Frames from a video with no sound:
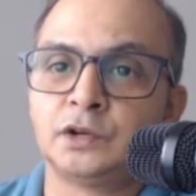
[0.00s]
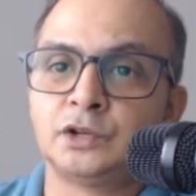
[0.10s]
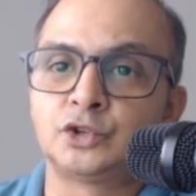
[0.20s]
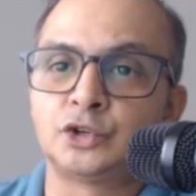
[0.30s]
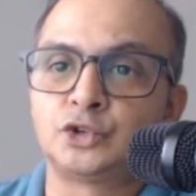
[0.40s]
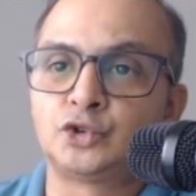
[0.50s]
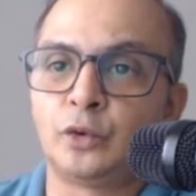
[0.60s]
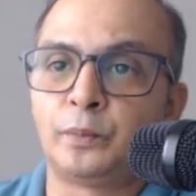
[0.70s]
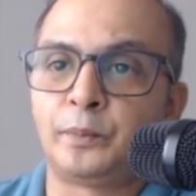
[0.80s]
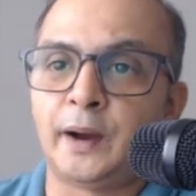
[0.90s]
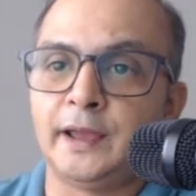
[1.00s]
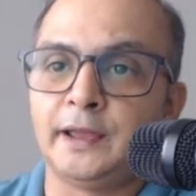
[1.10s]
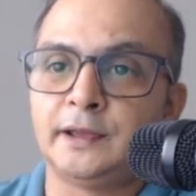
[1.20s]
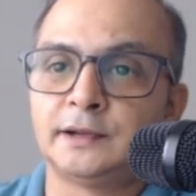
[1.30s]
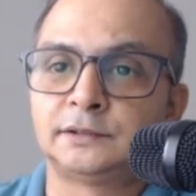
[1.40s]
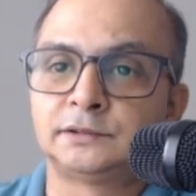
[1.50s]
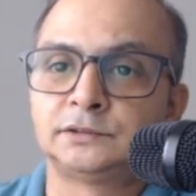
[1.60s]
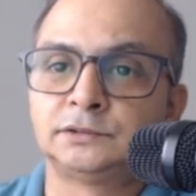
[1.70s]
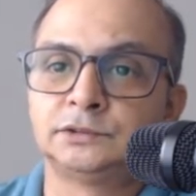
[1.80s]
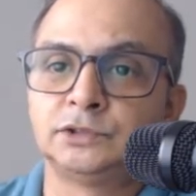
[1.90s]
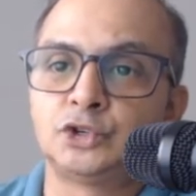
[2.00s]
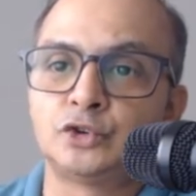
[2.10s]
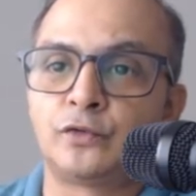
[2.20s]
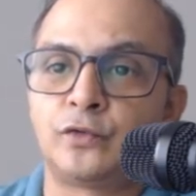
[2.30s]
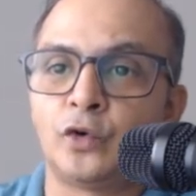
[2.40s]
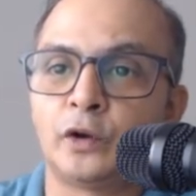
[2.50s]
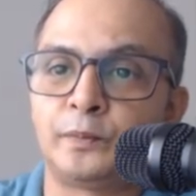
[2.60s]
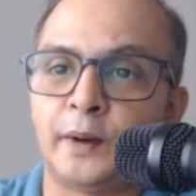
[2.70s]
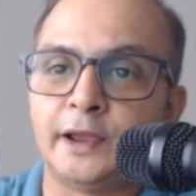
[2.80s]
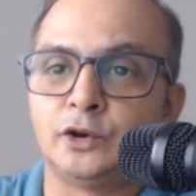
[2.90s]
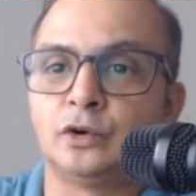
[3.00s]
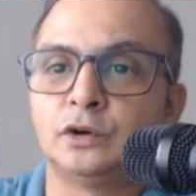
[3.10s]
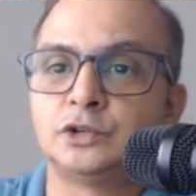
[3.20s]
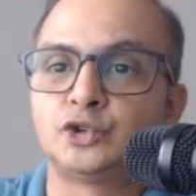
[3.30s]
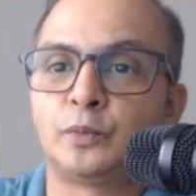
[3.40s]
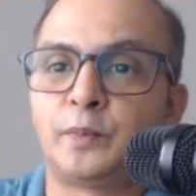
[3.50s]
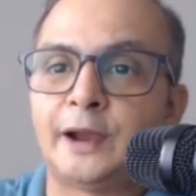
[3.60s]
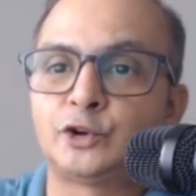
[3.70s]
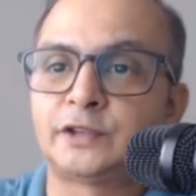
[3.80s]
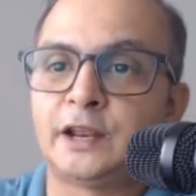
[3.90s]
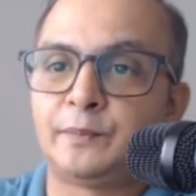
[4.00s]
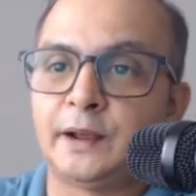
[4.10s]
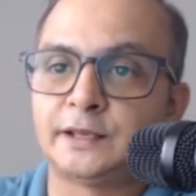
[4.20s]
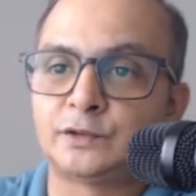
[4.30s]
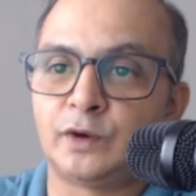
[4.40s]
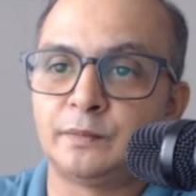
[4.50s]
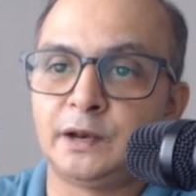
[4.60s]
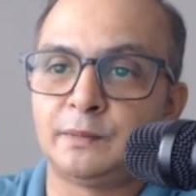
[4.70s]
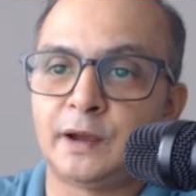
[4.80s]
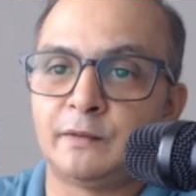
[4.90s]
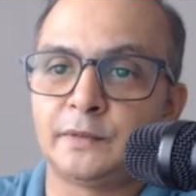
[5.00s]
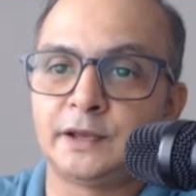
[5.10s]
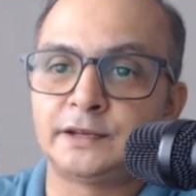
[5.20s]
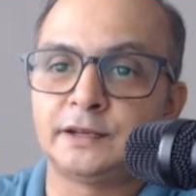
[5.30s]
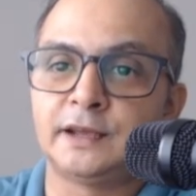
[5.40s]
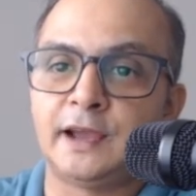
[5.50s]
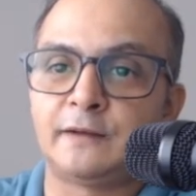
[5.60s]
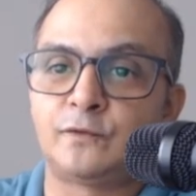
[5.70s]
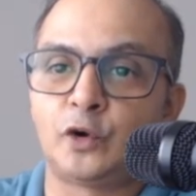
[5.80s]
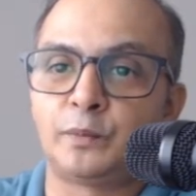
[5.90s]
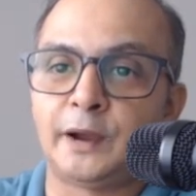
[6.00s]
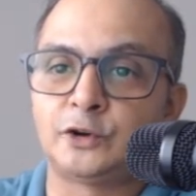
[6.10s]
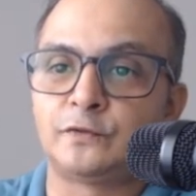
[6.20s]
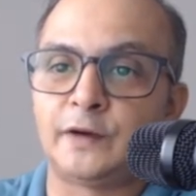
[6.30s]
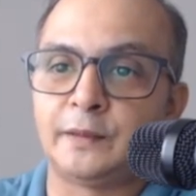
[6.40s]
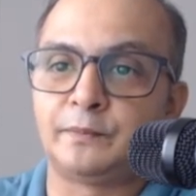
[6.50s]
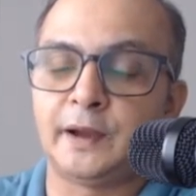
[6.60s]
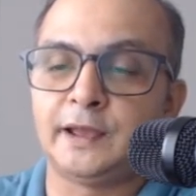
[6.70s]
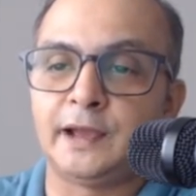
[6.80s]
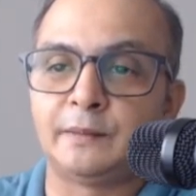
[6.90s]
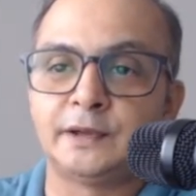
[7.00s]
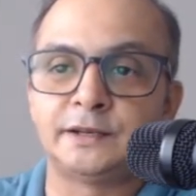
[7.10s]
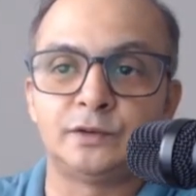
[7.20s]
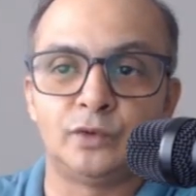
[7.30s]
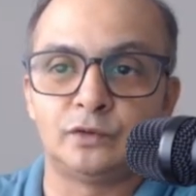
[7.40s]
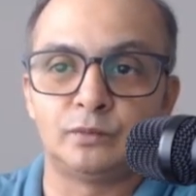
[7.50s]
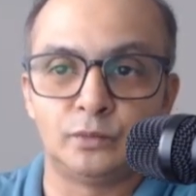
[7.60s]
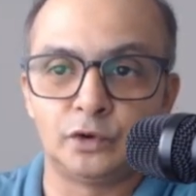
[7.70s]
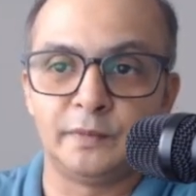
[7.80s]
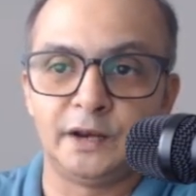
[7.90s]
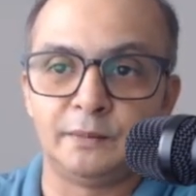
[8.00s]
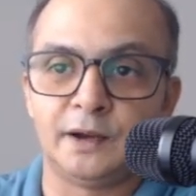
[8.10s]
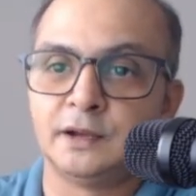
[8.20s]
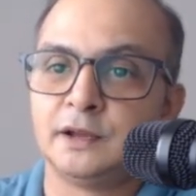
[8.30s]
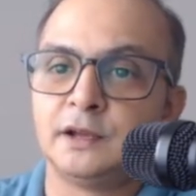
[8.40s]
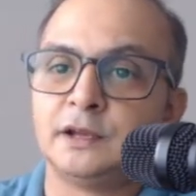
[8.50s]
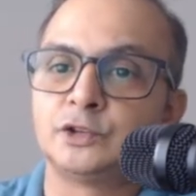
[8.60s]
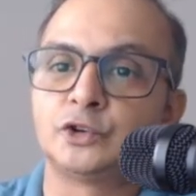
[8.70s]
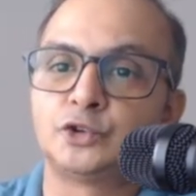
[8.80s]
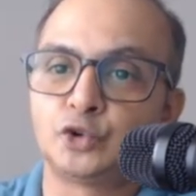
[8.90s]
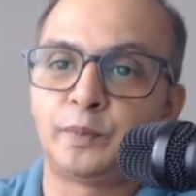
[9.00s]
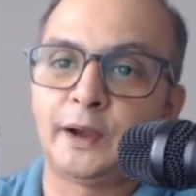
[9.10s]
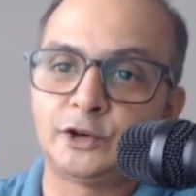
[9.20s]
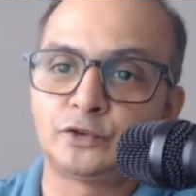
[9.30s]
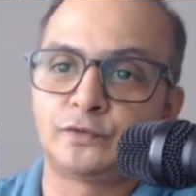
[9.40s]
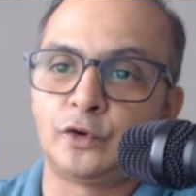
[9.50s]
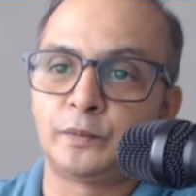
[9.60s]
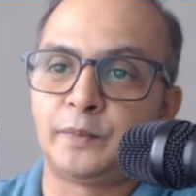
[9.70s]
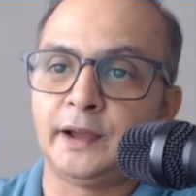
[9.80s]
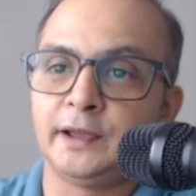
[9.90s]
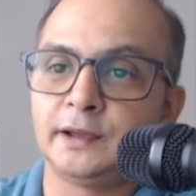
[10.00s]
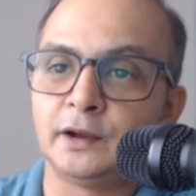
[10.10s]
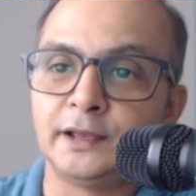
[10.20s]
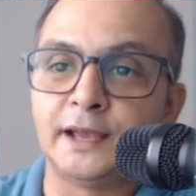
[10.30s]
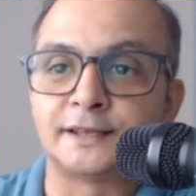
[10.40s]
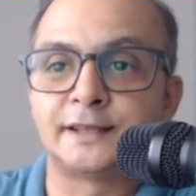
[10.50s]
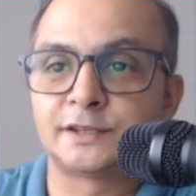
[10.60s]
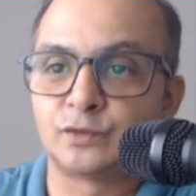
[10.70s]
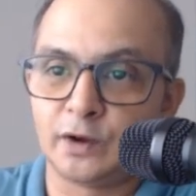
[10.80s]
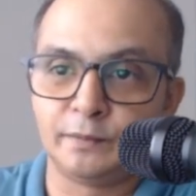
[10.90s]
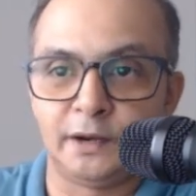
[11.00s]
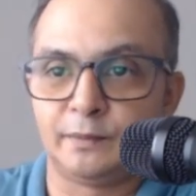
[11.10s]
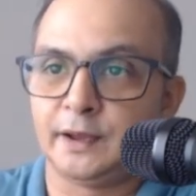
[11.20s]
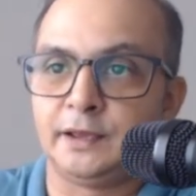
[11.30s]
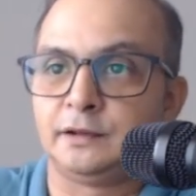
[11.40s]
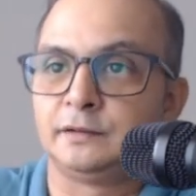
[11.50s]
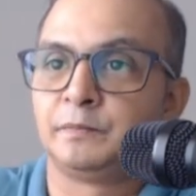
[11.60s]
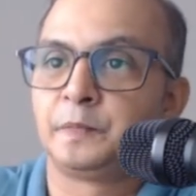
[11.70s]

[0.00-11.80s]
So 2 pi to 4 pi, no. 2 pi to 3 pi, there's one minima I'm getting, and 4 pi to 5 pi, I'm getting one more minima. So 2 pi to 4 pi, yes, there's one minima here.